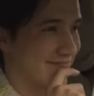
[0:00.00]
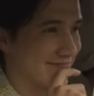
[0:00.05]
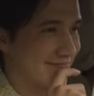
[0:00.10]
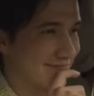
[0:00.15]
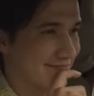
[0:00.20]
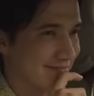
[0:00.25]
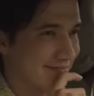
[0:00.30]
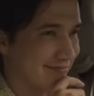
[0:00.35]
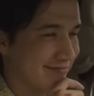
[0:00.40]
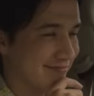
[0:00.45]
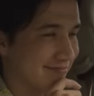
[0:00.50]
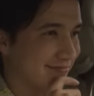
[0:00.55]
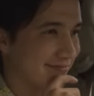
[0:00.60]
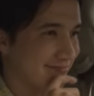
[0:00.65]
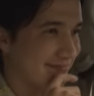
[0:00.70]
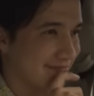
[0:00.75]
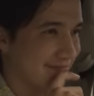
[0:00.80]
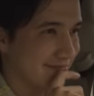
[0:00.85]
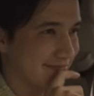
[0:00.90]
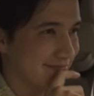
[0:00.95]

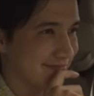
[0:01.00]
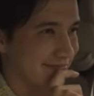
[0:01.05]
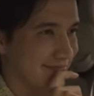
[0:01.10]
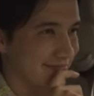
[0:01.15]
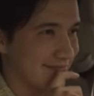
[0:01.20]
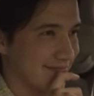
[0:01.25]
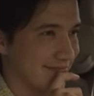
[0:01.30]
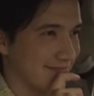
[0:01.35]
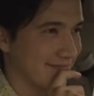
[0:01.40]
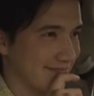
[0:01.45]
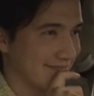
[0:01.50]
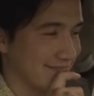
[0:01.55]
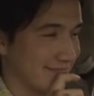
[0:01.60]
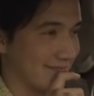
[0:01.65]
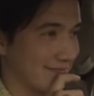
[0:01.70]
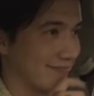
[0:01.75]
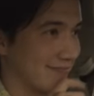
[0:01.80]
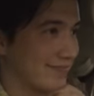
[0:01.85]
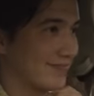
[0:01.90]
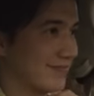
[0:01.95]

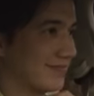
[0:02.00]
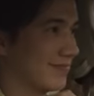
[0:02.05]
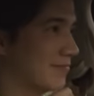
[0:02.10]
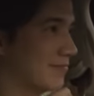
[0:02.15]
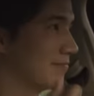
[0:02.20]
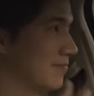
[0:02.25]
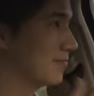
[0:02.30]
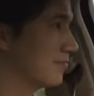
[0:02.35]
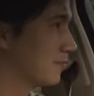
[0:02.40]
(not speaking)